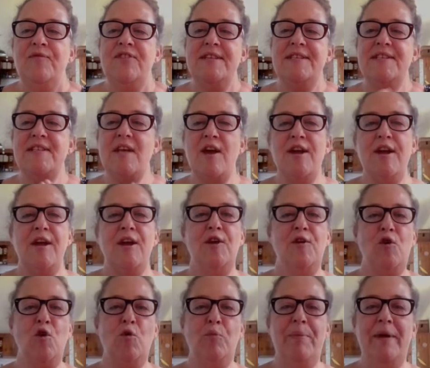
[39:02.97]
so you
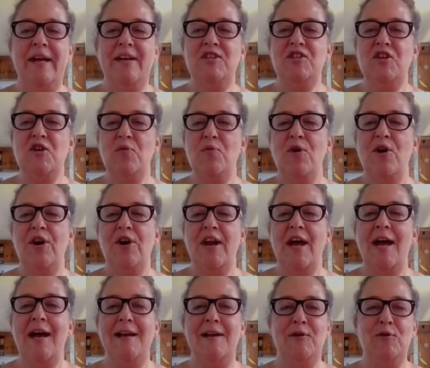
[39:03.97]
can all picture what
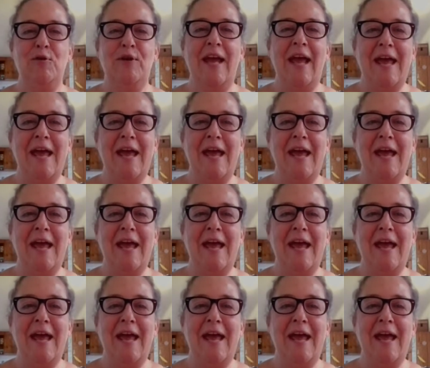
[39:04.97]
our little